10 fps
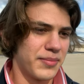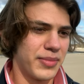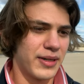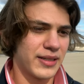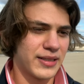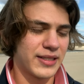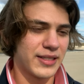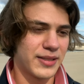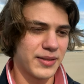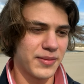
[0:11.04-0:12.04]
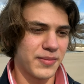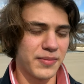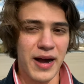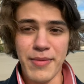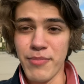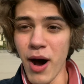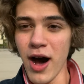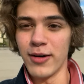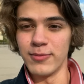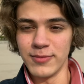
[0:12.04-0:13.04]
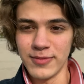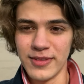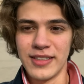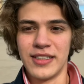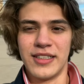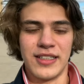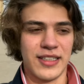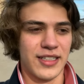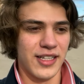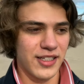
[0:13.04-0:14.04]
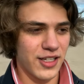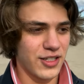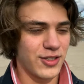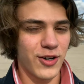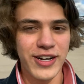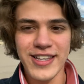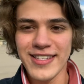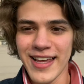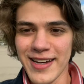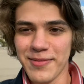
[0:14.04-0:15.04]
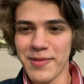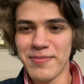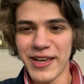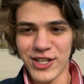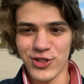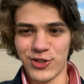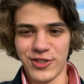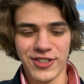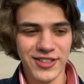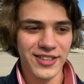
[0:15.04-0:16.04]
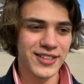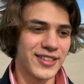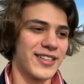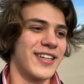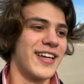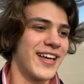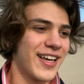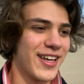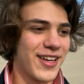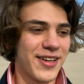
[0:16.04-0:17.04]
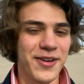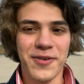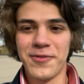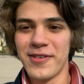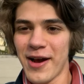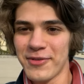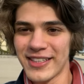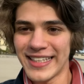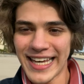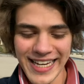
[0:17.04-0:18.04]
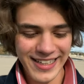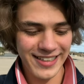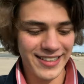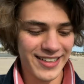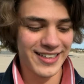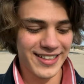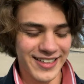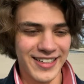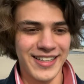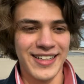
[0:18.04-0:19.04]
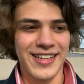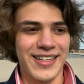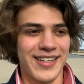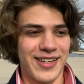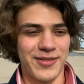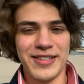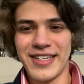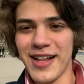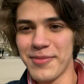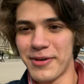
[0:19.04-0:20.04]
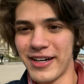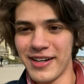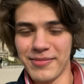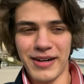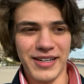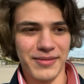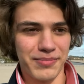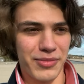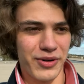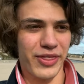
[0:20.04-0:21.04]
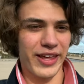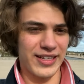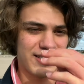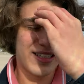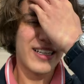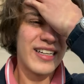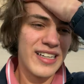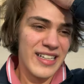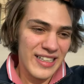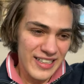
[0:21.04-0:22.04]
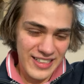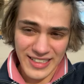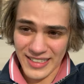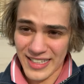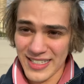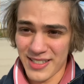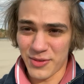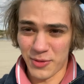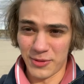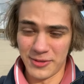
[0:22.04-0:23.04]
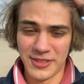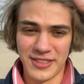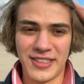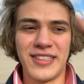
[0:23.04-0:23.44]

but my mom, she started sending me pictures of when I was a kid. We celebrated my birthdays in Disney World.